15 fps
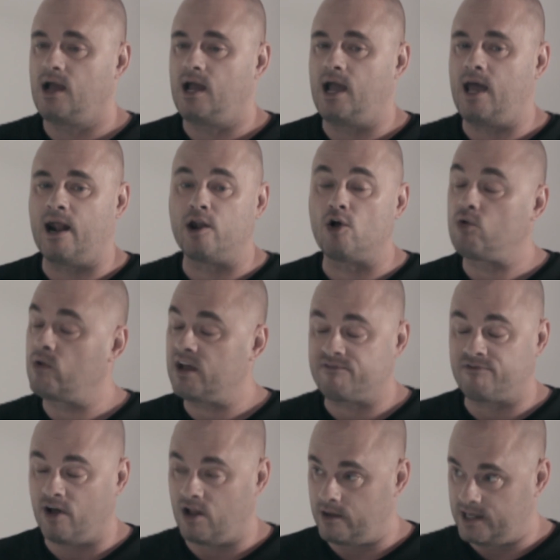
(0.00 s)
And I don't like
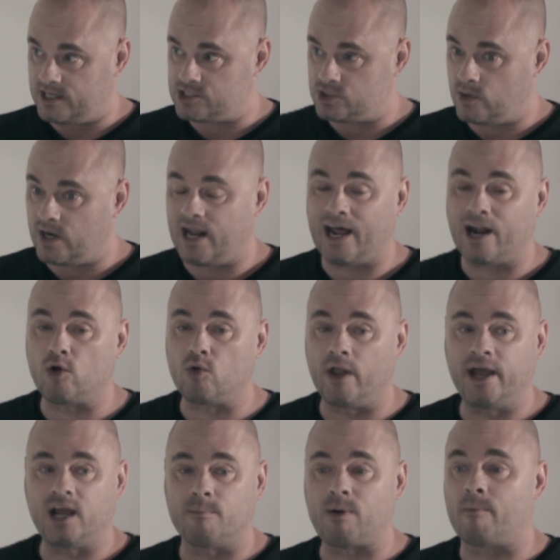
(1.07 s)
falling into it. And I don't
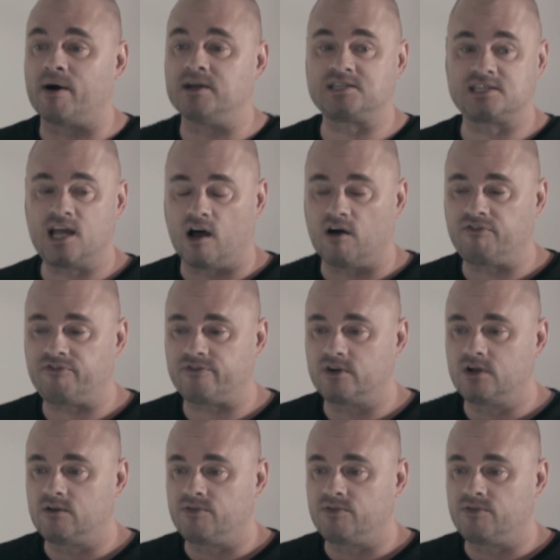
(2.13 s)
like about myself